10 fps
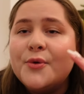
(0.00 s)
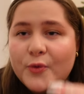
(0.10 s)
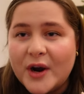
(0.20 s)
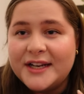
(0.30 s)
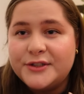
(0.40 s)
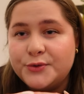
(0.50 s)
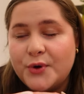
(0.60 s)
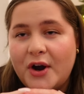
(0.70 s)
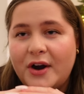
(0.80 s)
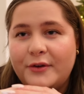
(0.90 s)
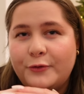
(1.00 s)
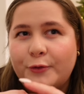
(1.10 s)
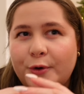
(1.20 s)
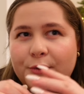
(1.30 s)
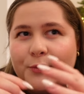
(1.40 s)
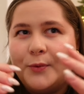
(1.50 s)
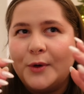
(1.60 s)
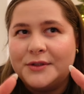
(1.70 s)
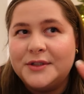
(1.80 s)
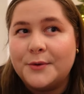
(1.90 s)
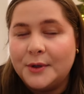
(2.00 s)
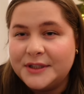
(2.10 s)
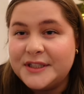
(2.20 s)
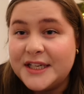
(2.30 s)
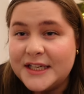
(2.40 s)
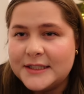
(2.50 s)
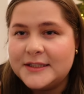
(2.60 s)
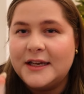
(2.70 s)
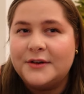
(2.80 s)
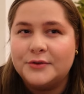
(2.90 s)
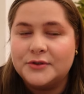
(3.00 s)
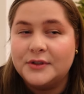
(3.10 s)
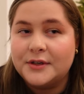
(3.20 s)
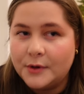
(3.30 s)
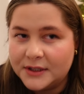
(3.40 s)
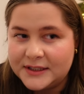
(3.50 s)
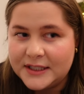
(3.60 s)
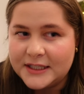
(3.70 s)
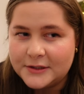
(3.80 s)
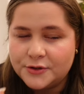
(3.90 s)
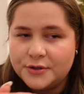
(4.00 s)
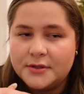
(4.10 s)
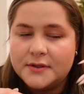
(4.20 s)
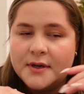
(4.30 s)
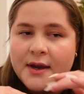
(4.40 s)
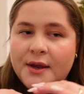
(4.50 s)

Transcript: way too high for what the quality is, and also the quality issues